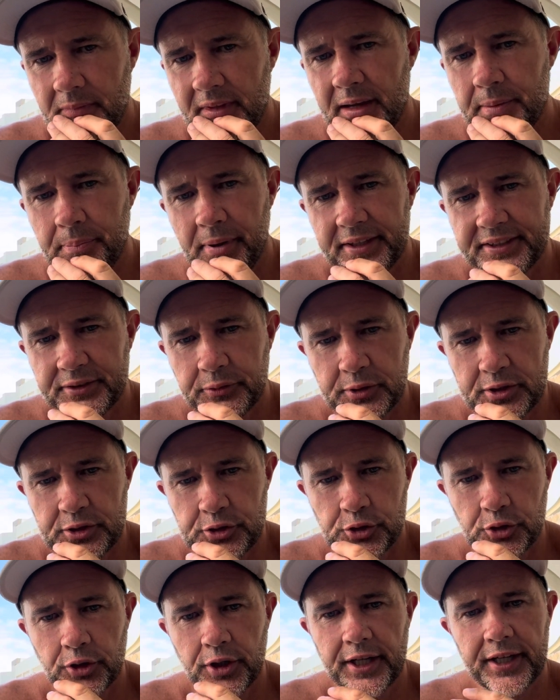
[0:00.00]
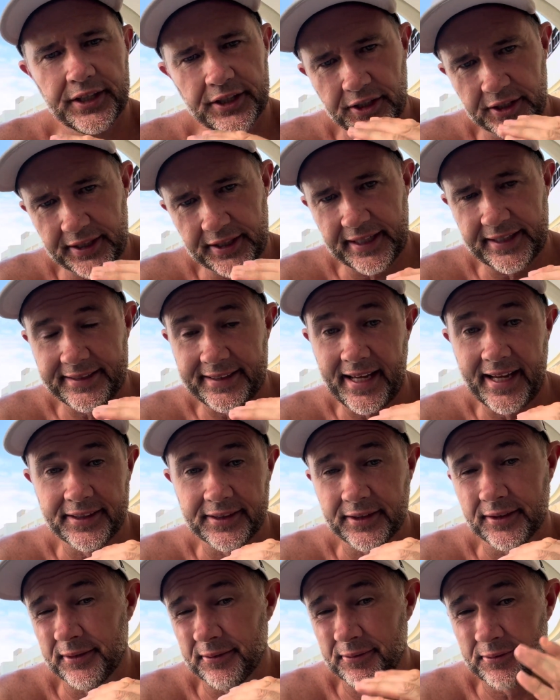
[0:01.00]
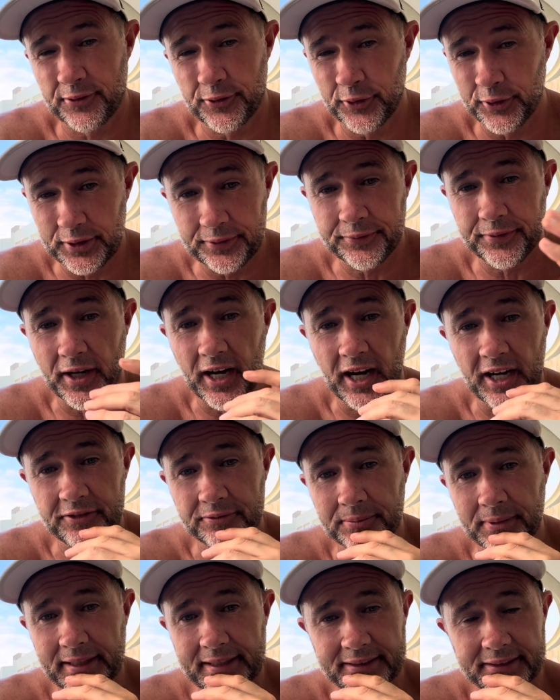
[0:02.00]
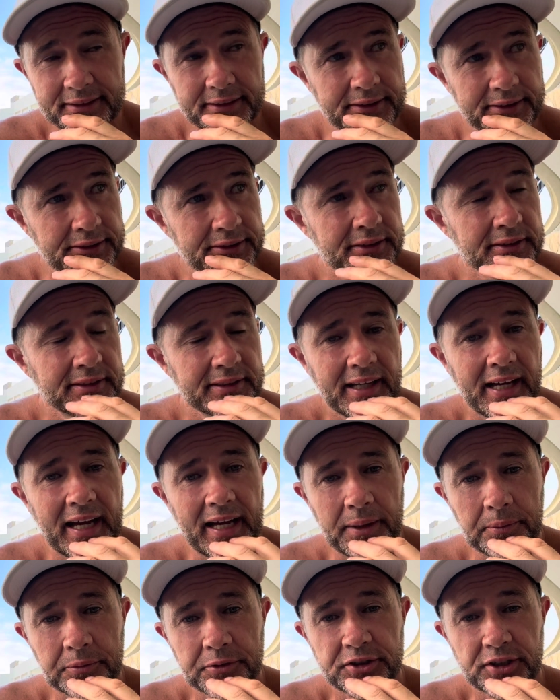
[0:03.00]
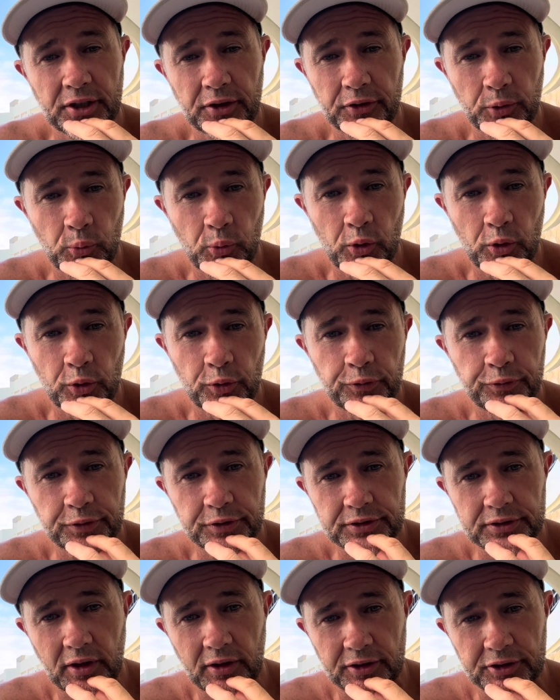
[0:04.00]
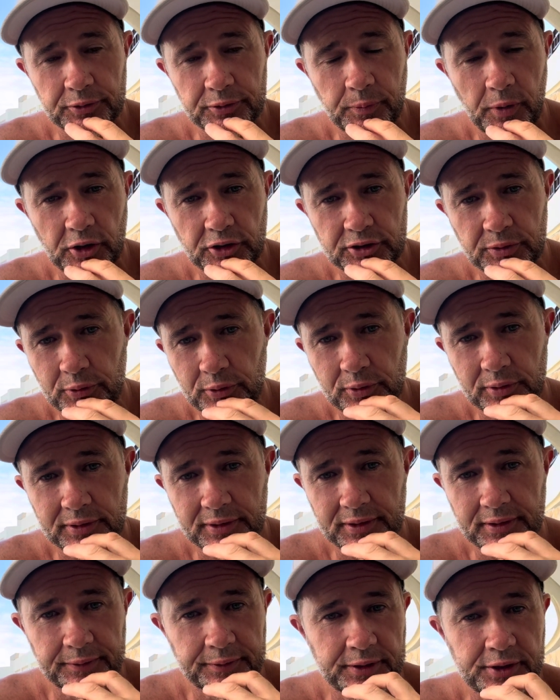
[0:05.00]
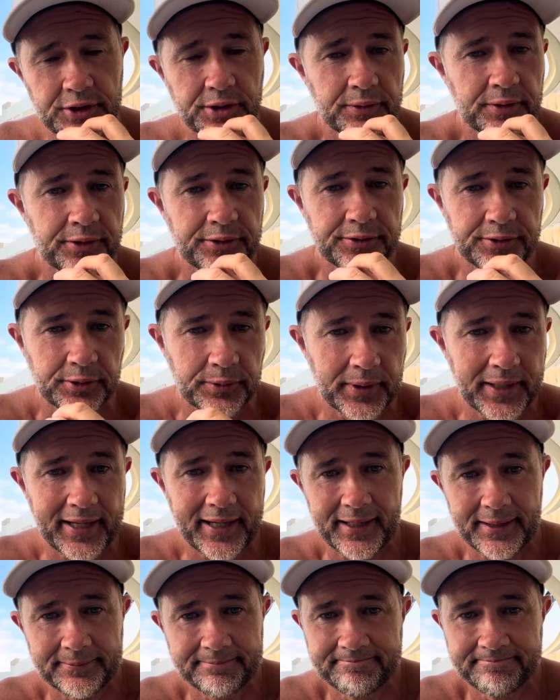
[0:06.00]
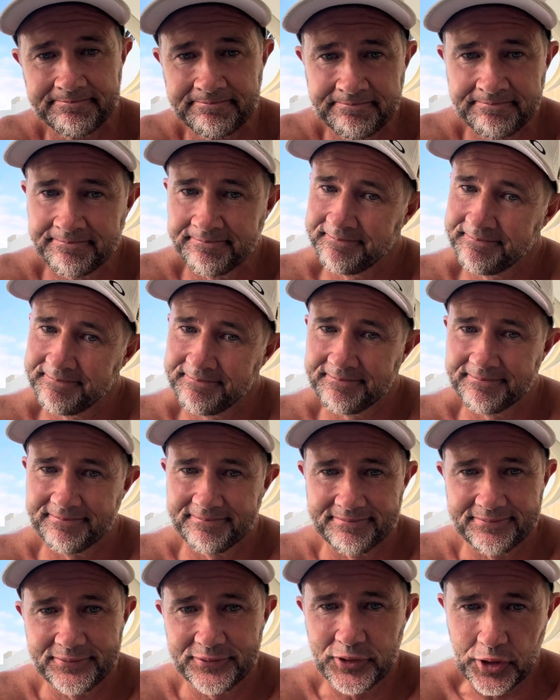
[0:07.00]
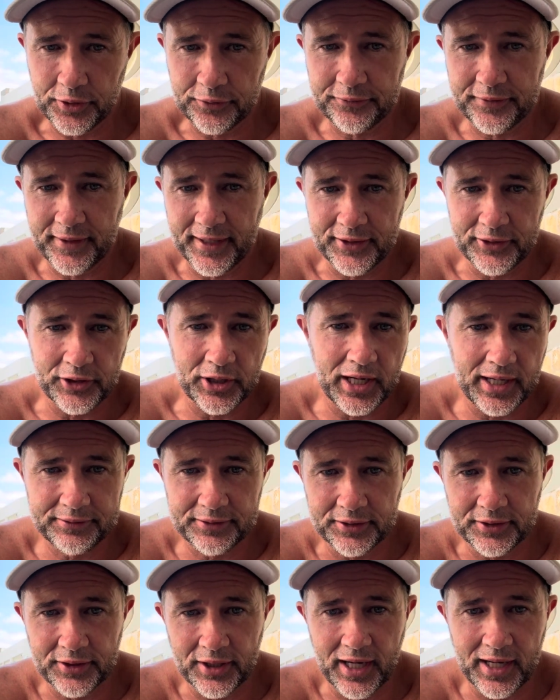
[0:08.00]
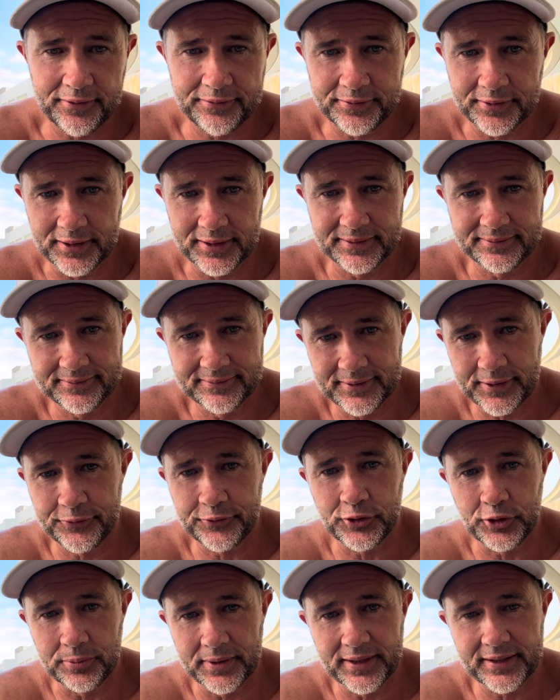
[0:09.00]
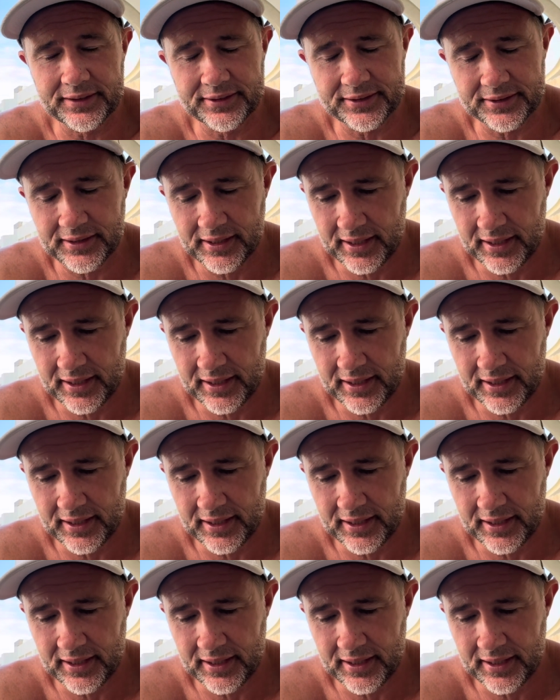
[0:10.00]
But to enjoy it, you've got to get down to 35 meters, sit on the wall for as long as possible, and if you're chewing through air, not a fun dive to dive for a few minutes.